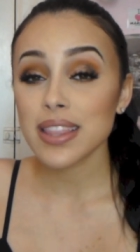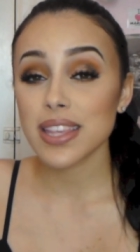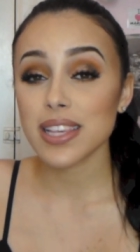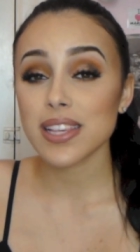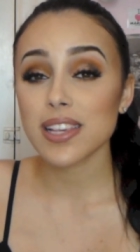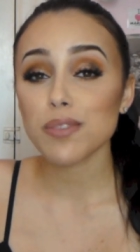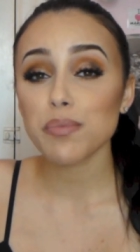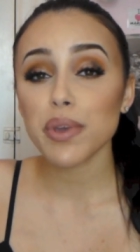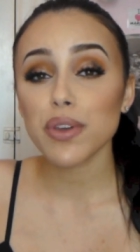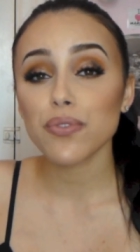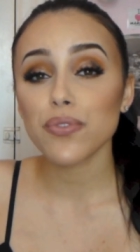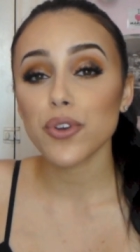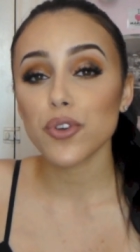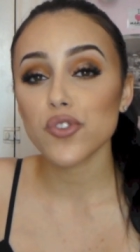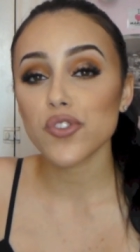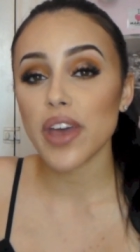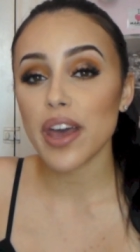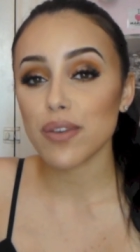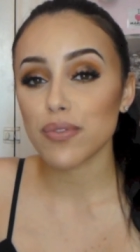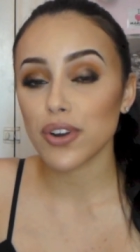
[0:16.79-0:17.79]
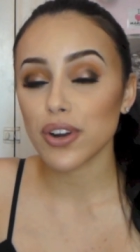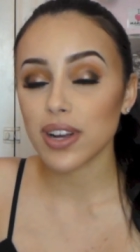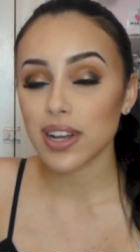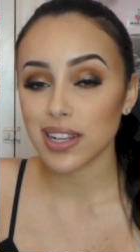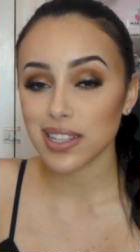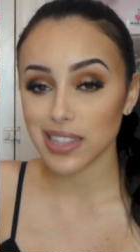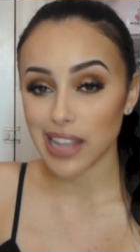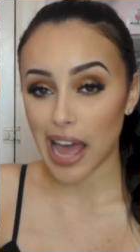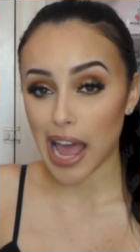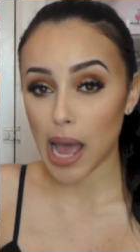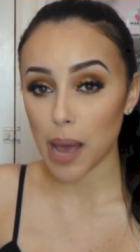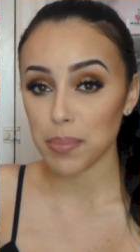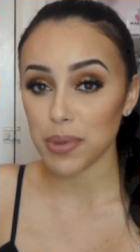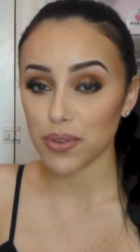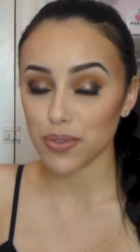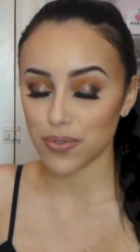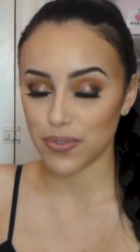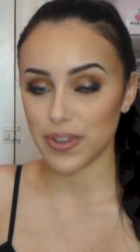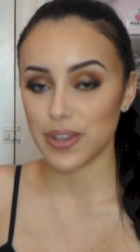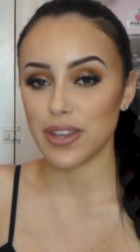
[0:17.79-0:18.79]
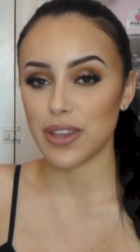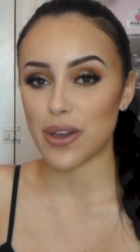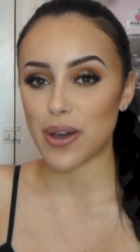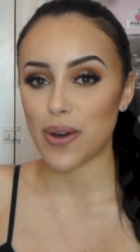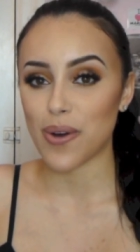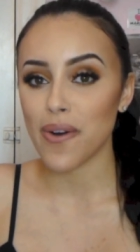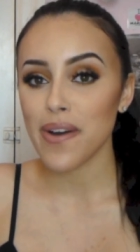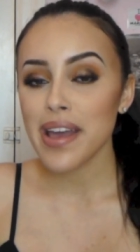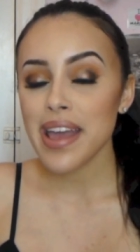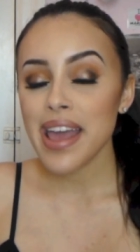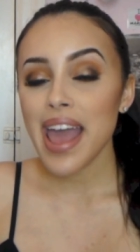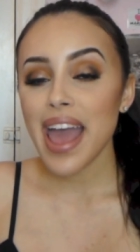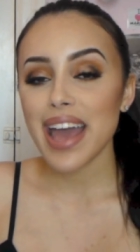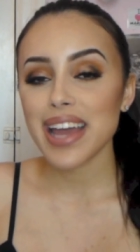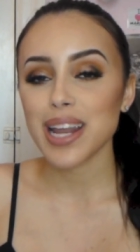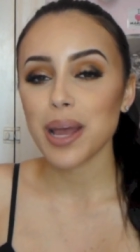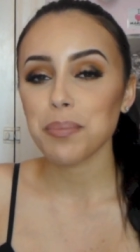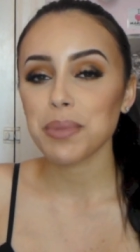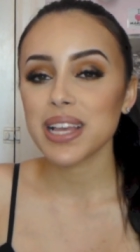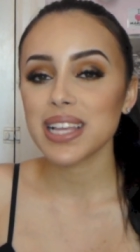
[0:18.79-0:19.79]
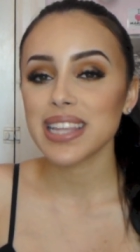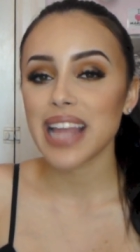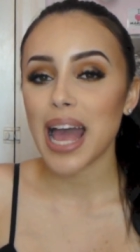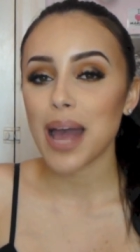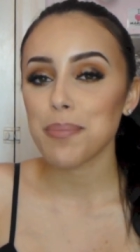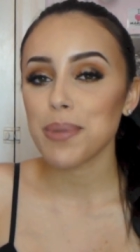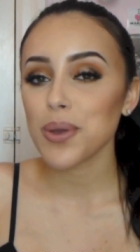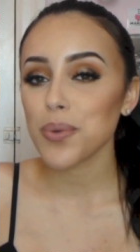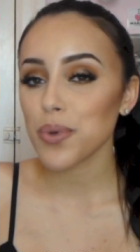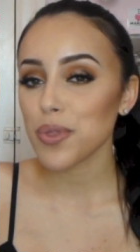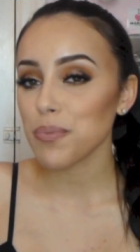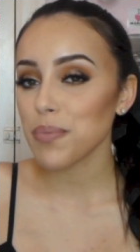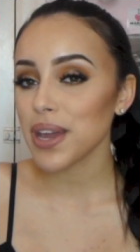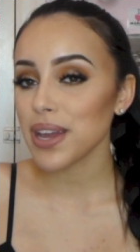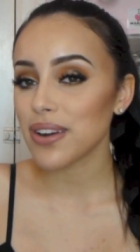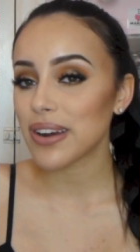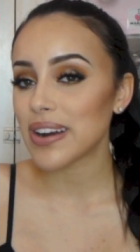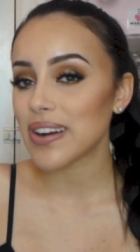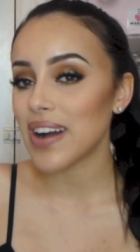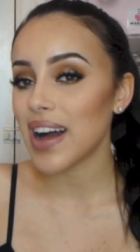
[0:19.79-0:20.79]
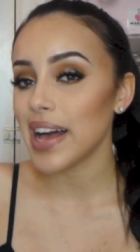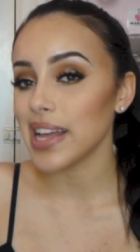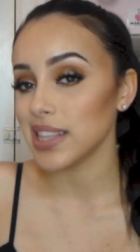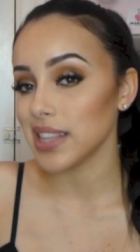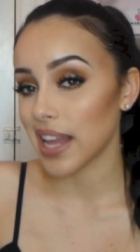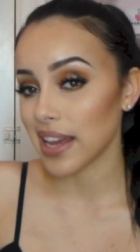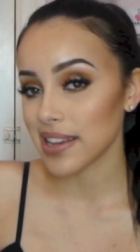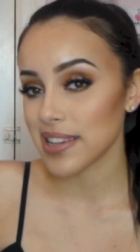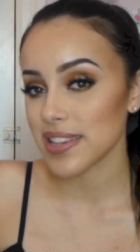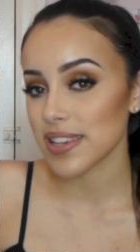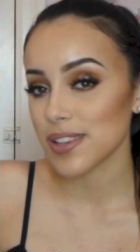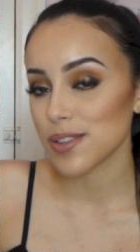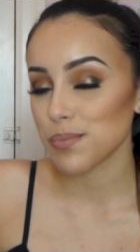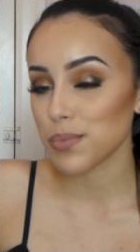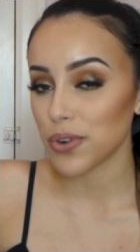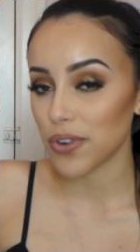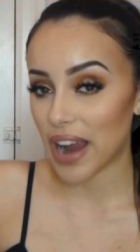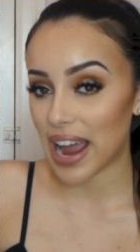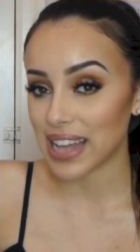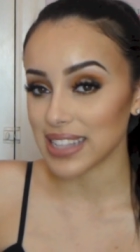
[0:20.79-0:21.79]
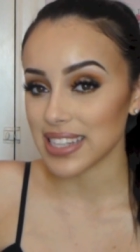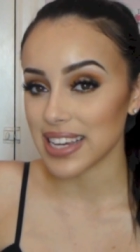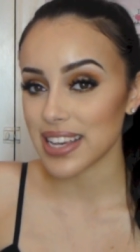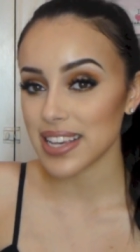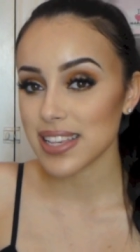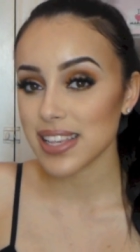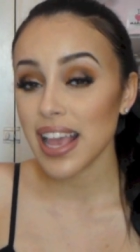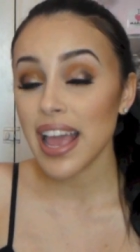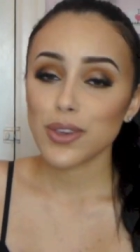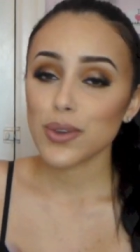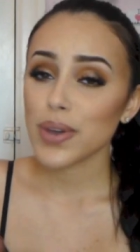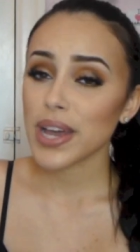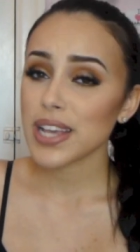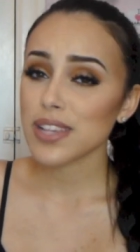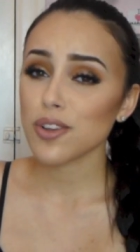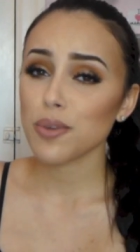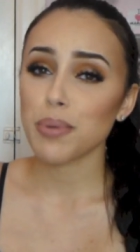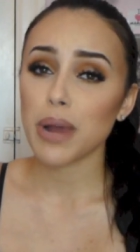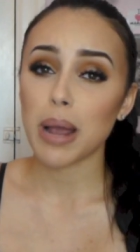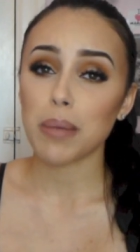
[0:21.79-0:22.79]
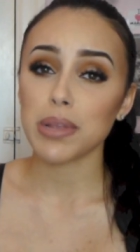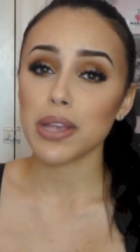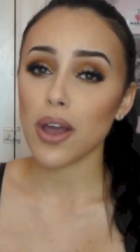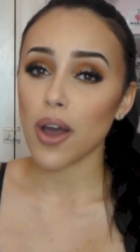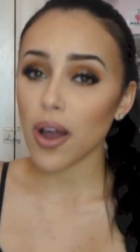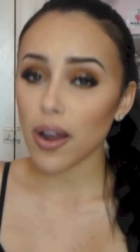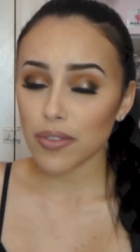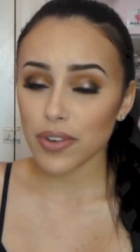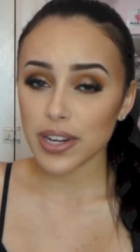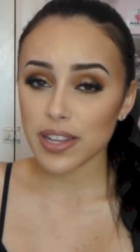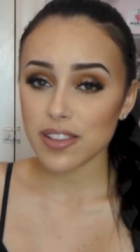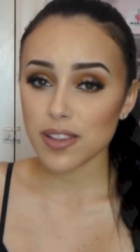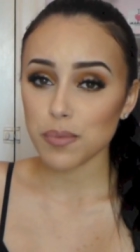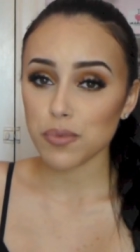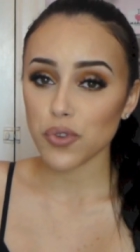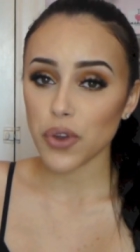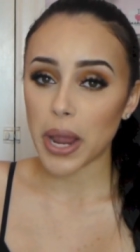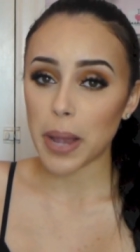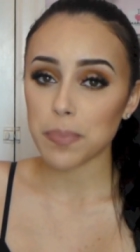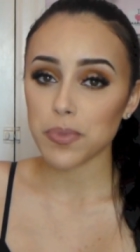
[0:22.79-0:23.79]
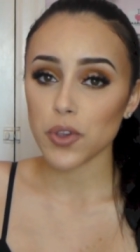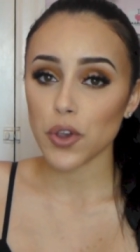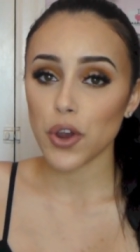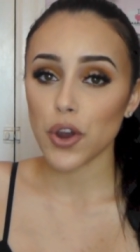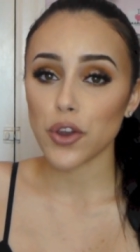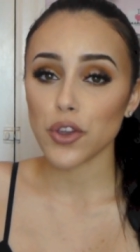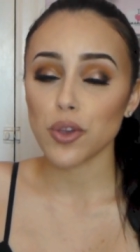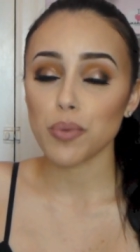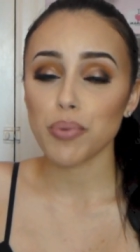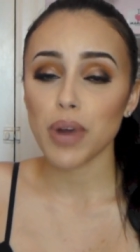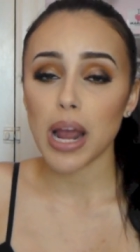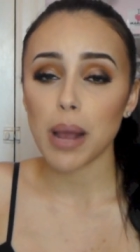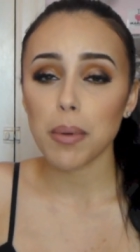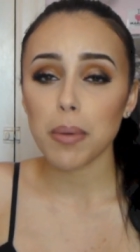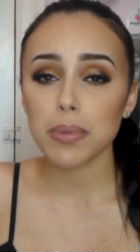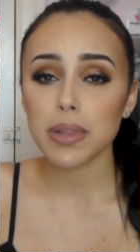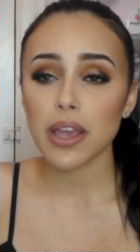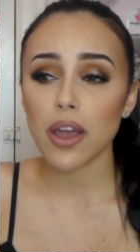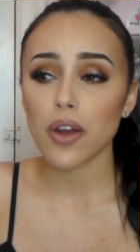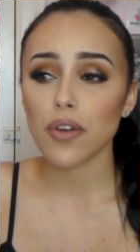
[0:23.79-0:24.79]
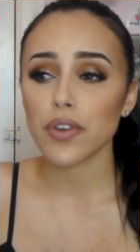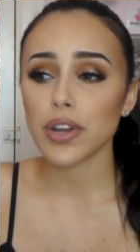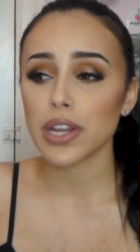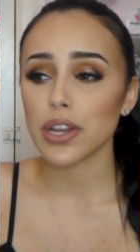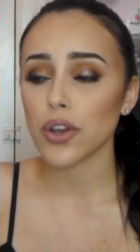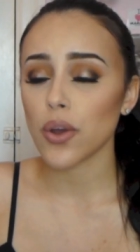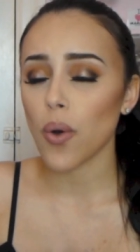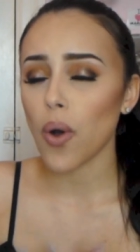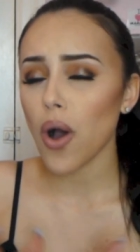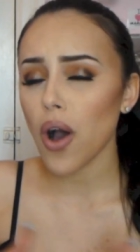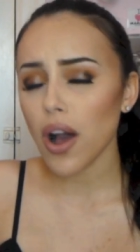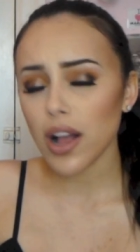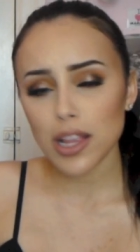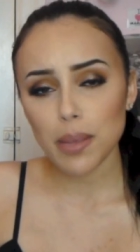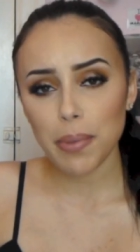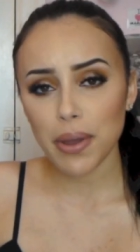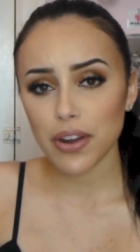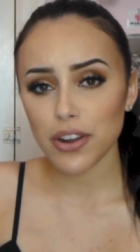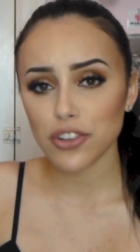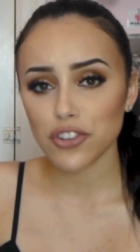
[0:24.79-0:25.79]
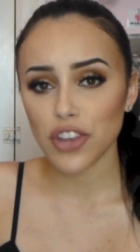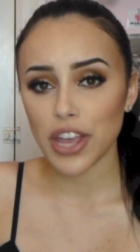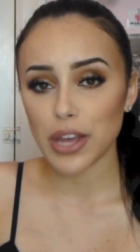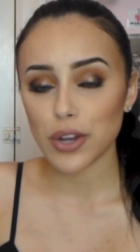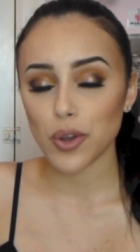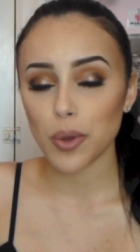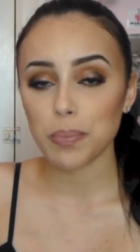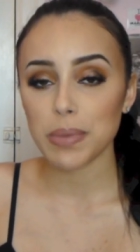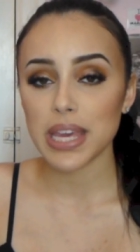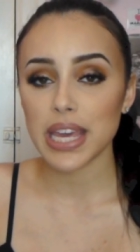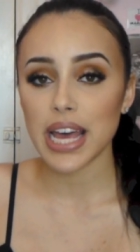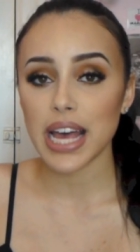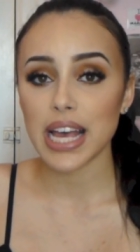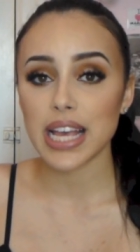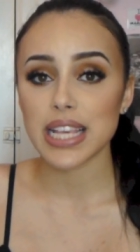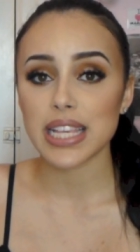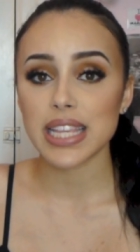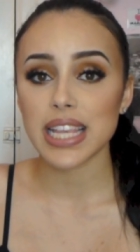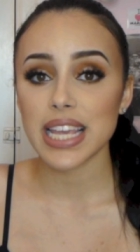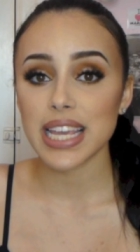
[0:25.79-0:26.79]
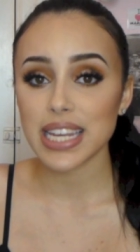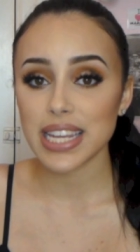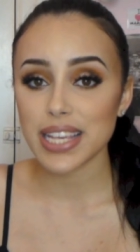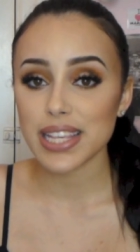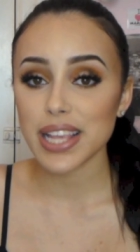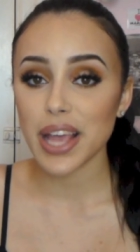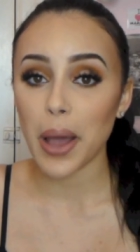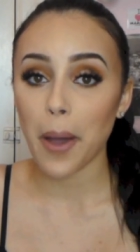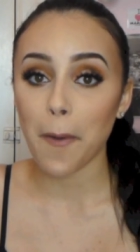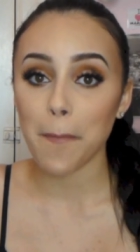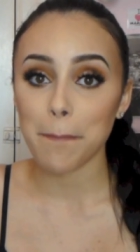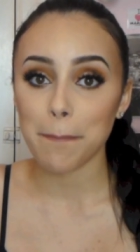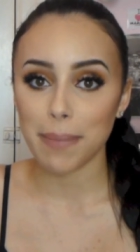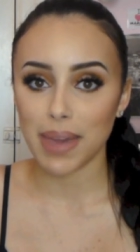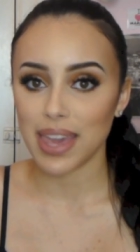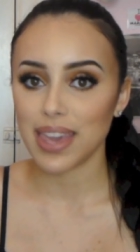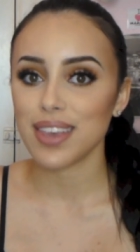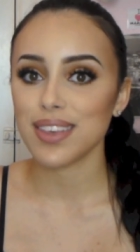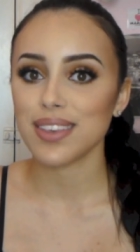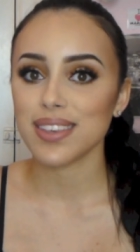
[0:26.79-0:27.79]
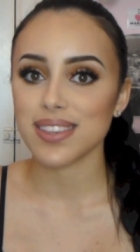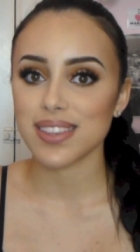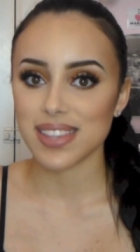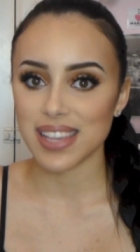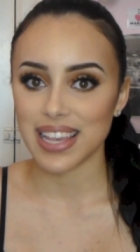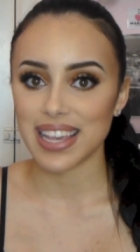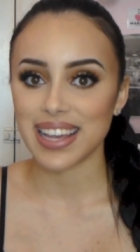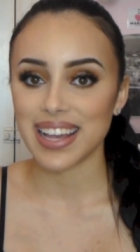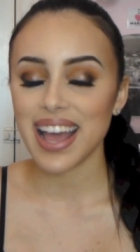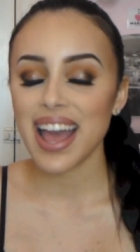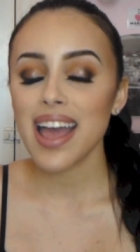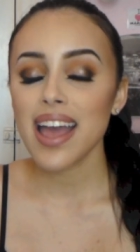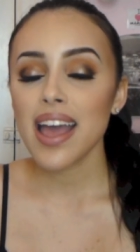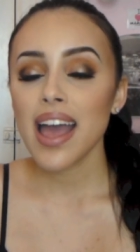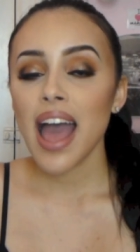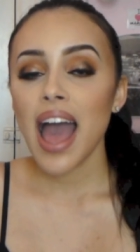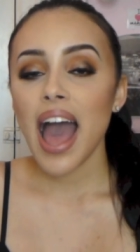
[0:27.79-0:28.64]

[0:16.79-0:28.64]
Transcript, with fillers: This is my first ever collab video and I'm collabing with my girl Alexis Morales. You guys are probably already subscribed to her. You probably already know all about her channel because it is amazing.